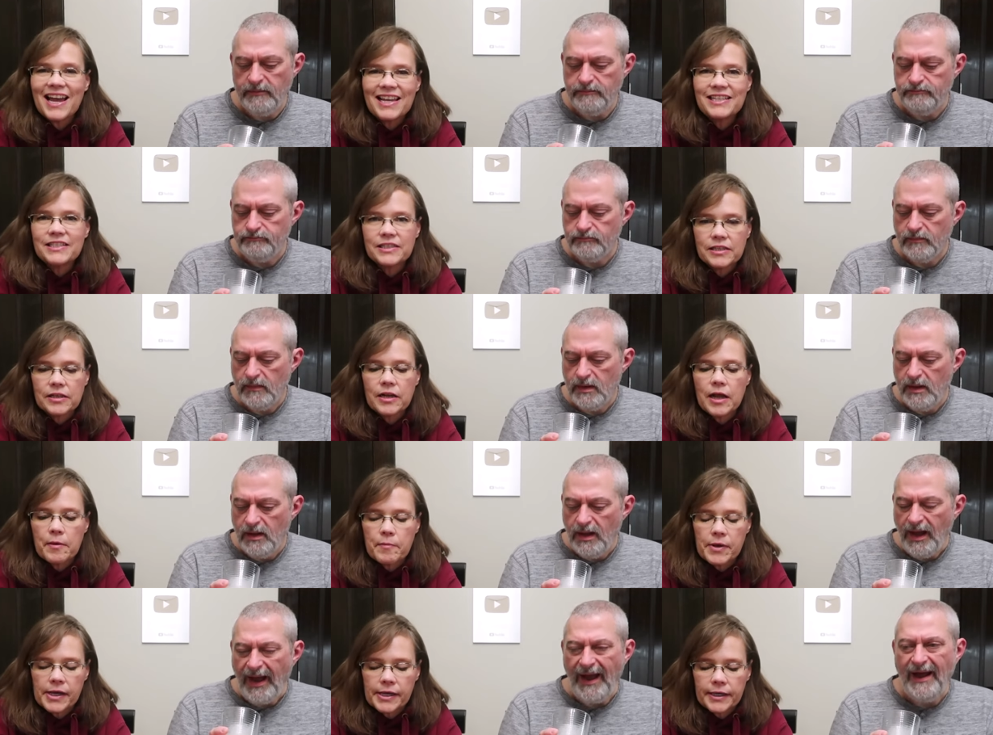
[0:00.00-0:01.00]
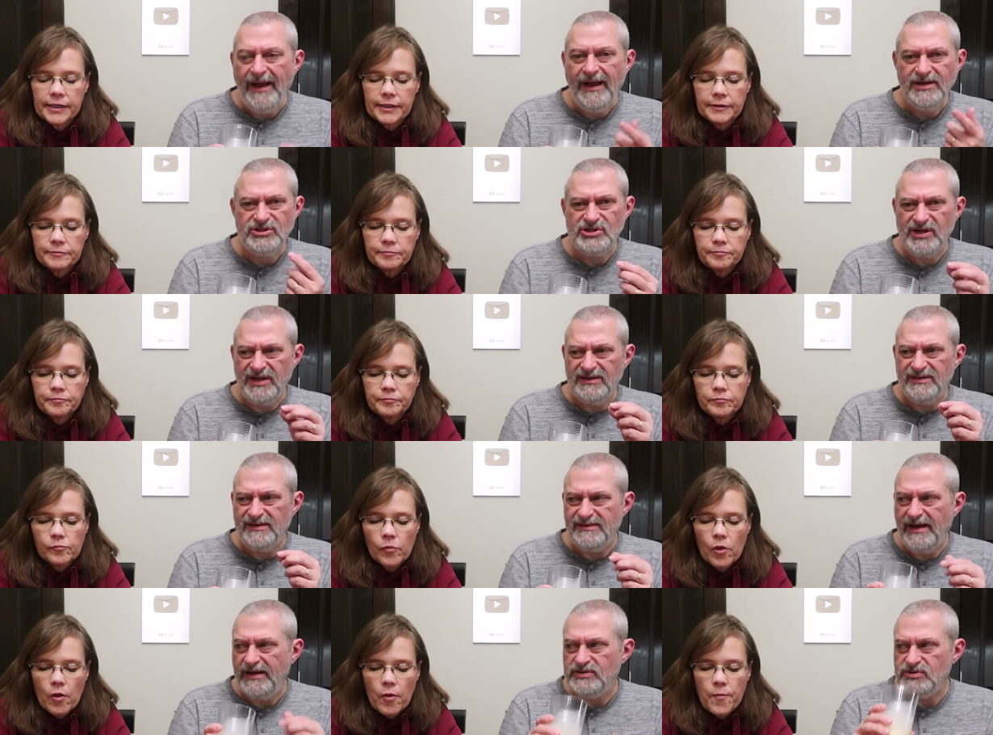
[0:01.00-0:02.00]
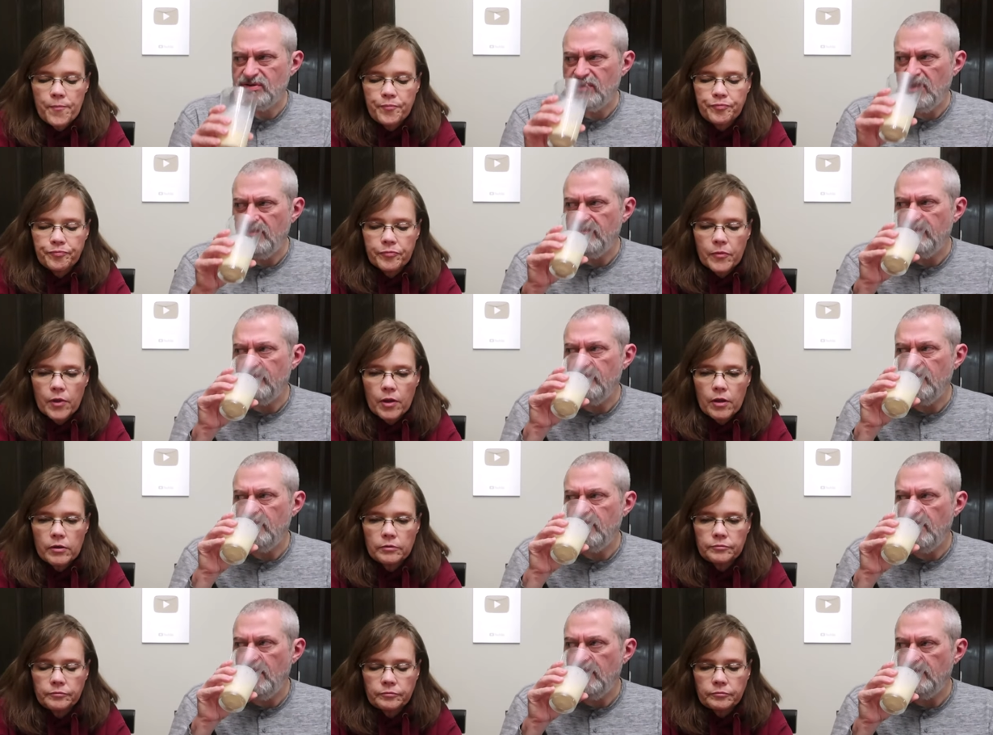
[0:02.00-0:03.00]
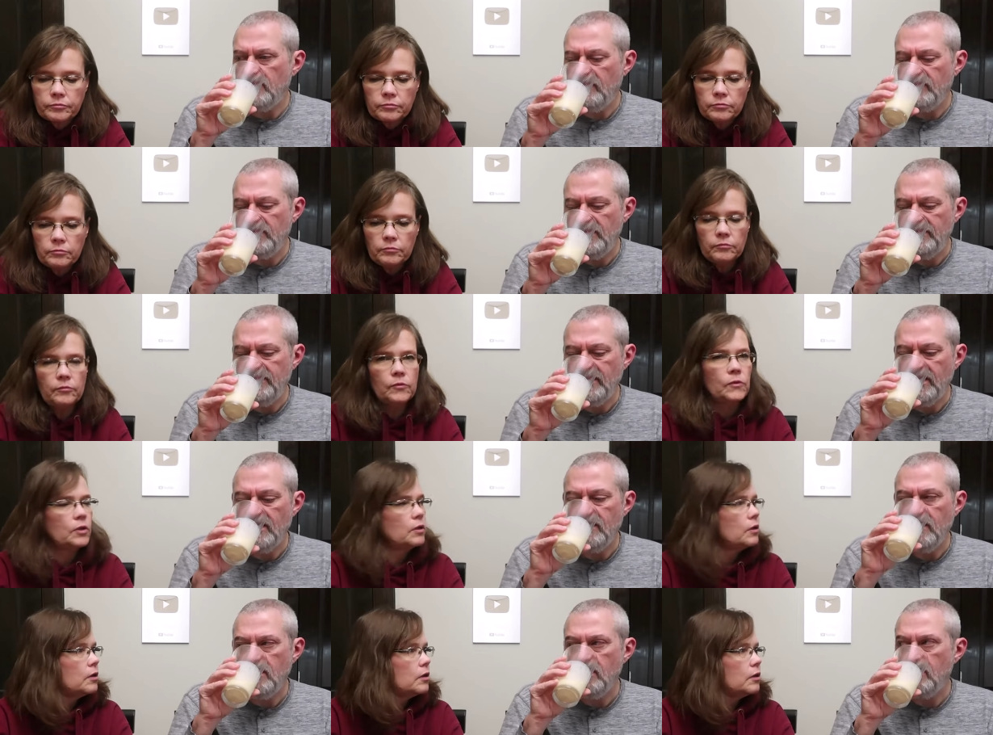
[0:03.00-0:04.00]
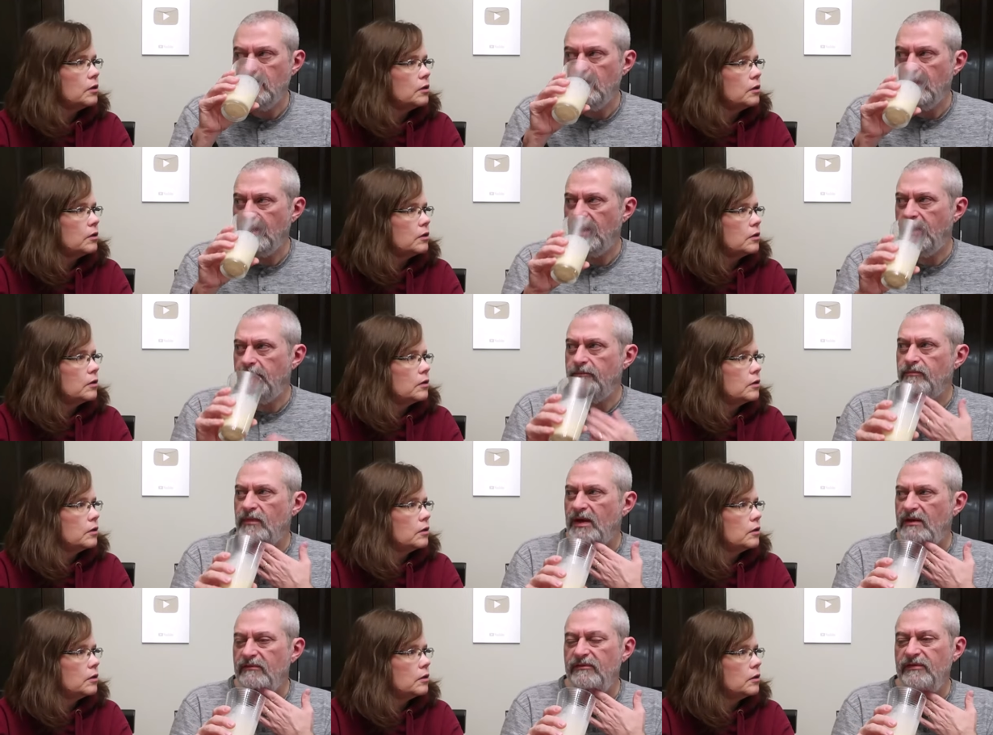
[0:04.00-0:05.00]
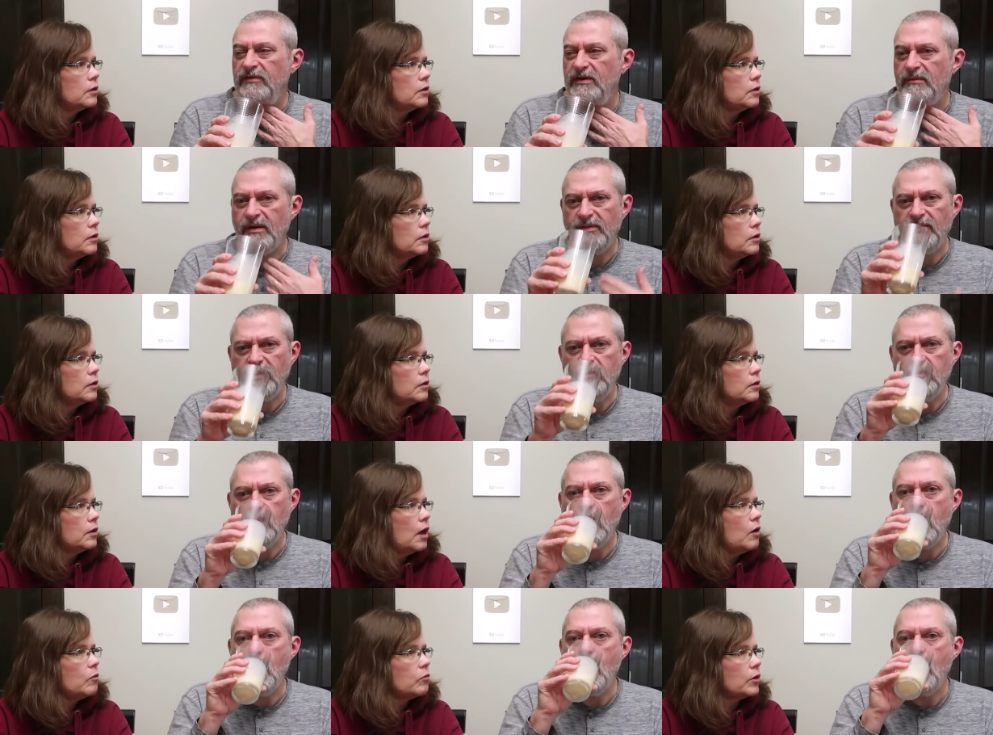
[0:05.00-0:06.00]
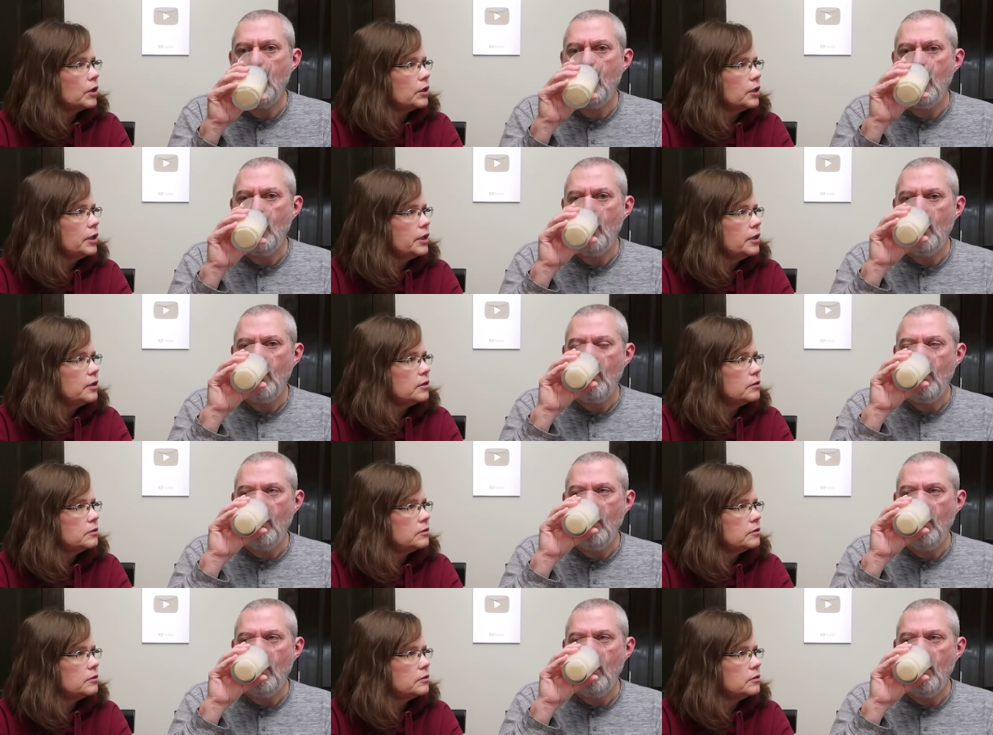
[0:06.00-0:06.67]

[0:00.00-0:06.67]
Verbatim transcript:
Speaker 1: taste the nutmeg. I
Speaker 2: actually get the texture of some seasoning in there. Like I, I can feel it in my throat.
Speaker 1: Oh, really?